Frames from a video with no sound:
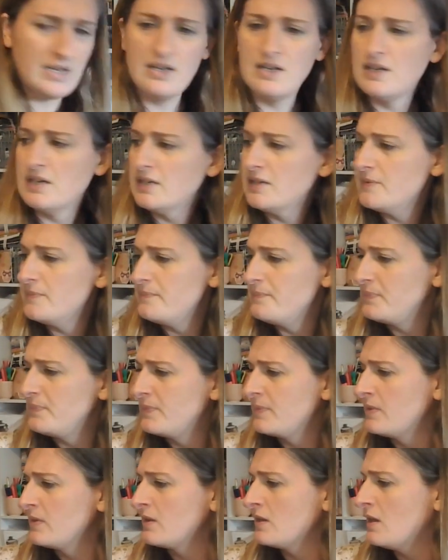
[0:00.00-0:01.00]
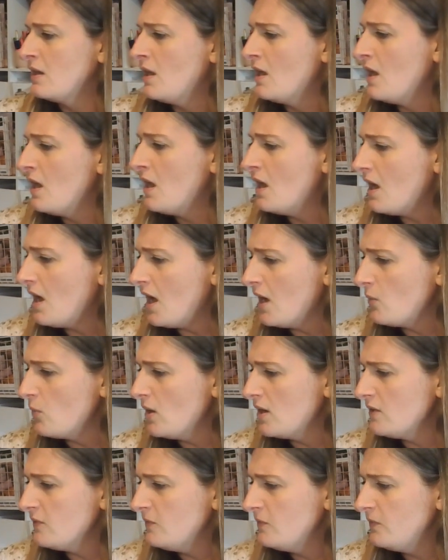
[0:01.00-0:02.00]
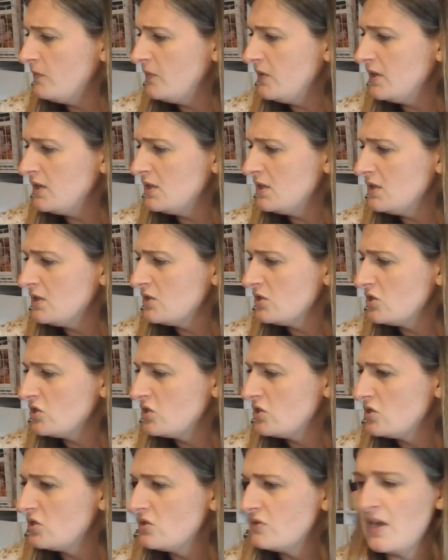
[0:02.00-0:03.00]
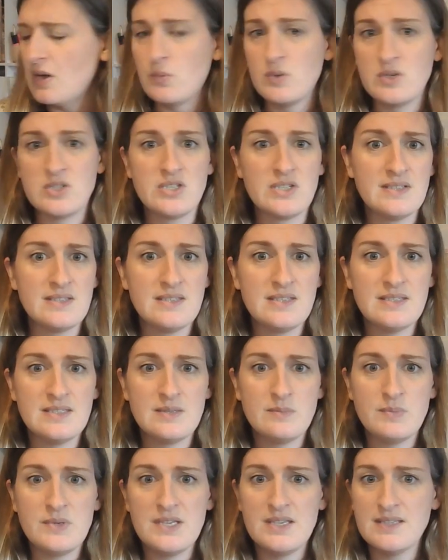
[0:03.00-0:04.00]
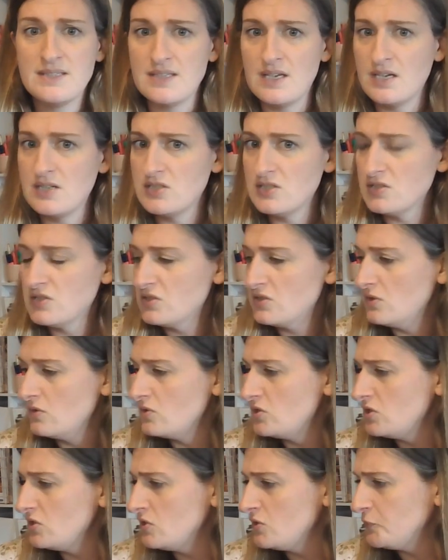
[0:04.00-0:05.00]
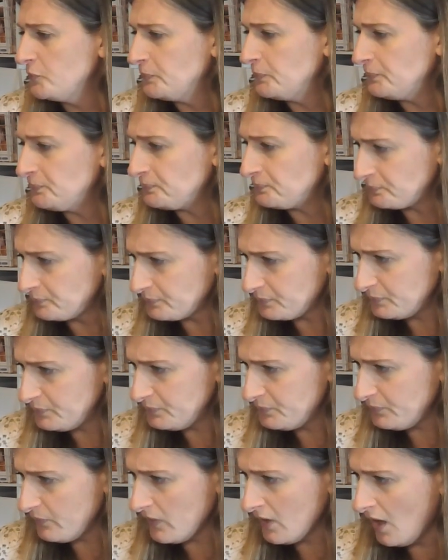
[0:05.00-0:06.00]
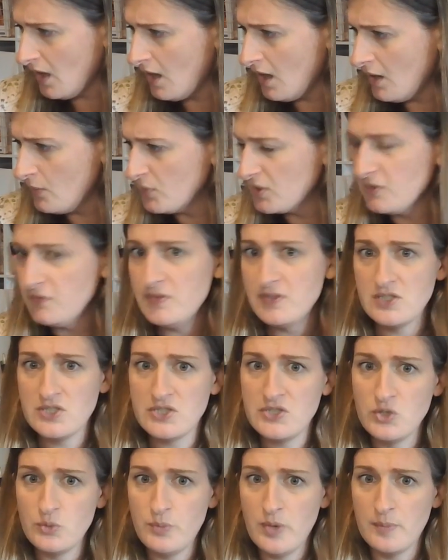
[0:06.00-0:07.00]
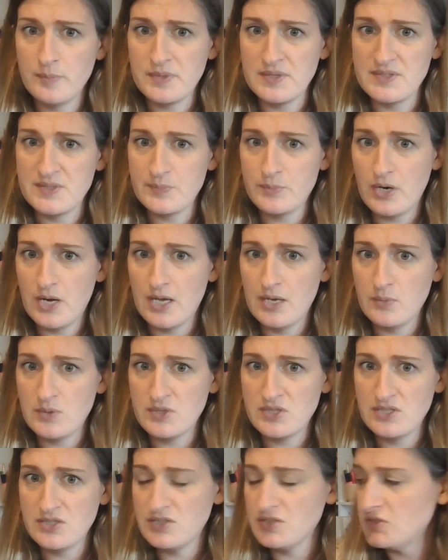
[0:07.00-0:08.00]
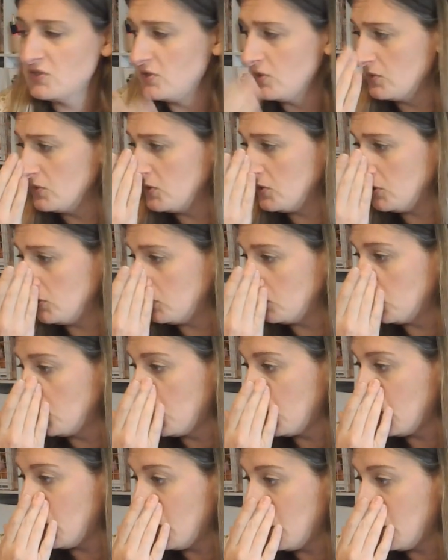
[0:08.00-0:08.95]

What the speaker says: I want to finish that witching season piece I just showed you. I want to finish 2 Pumpkins Bright, which I just showed you.